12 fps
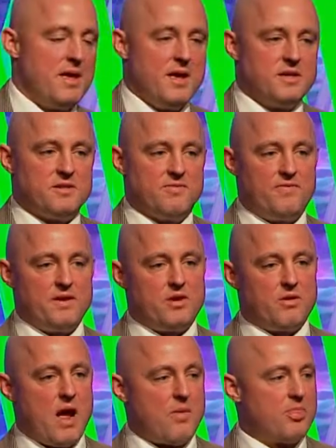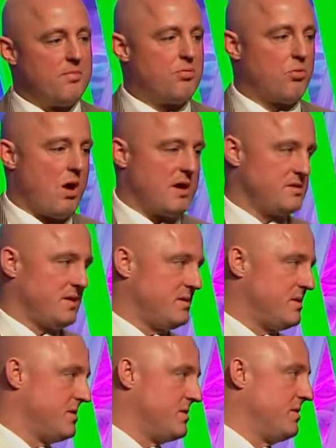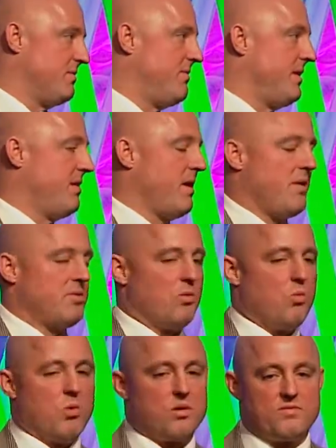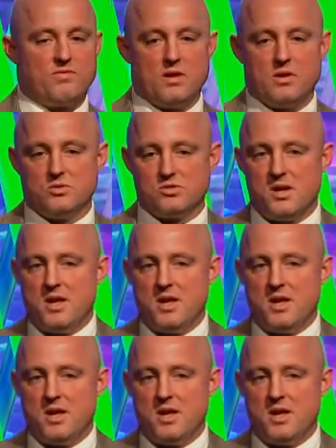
to figure out the processes, to figure out the workflows,